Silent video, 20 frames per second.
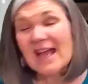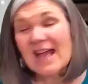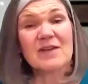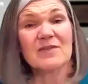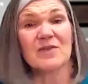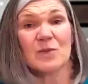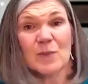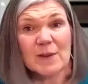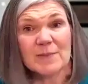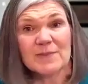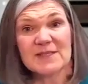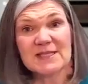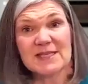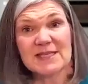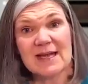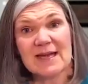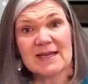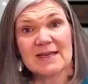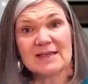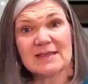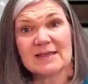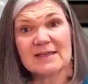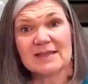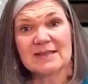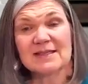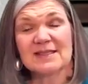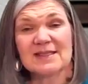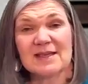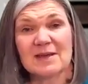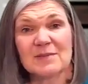I have a website.
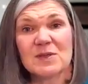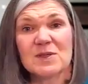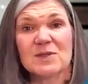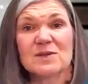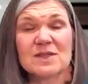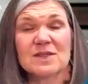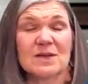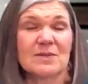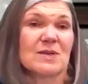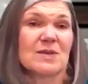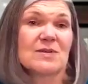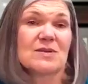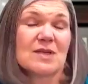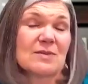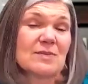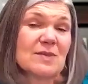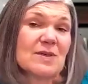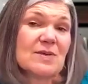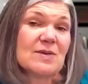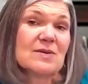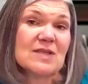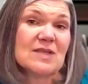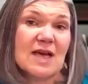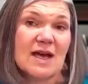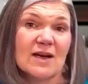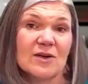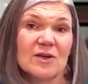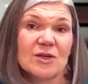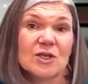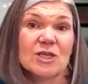It's
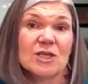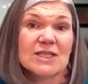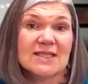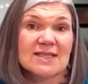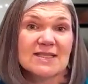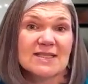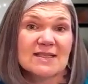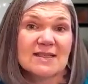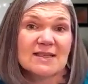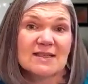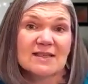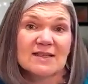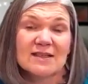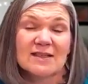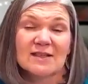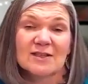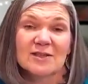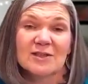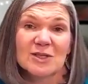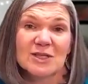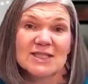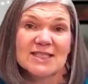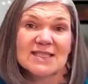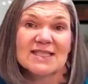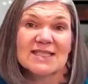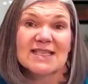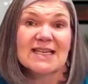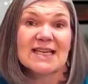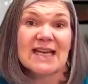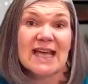
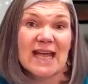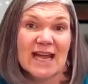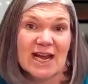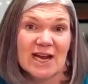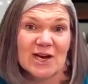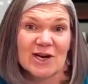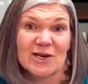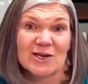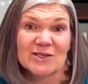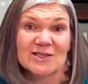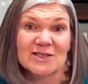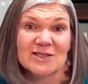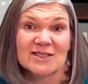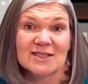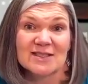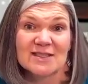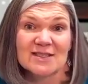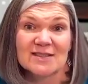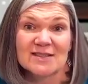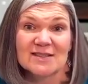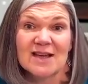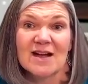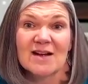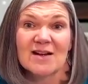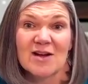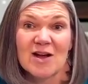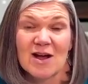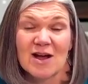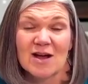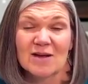
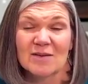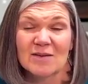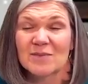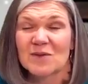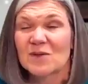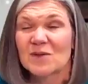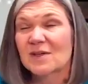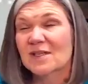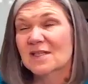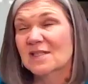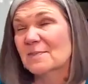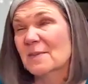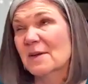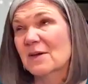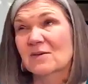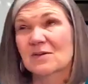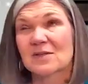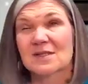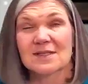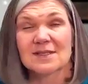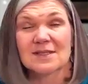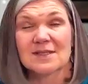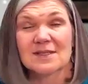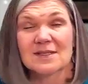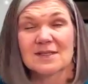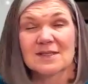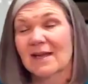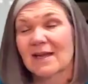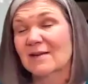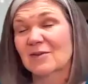www.kristenchristycares.com. You can spell
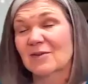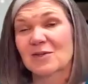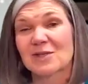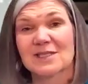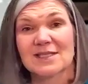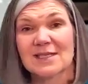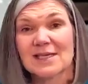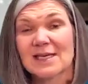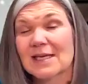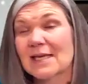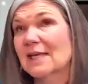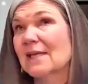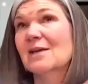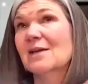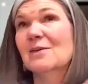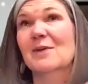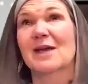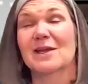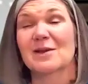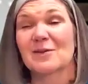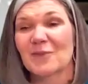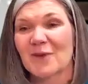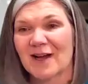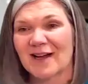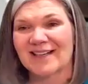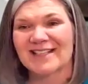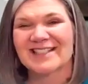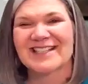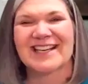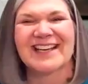Kristen and Christy any way you
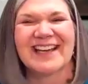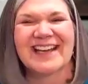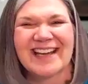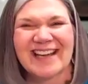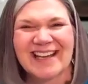want,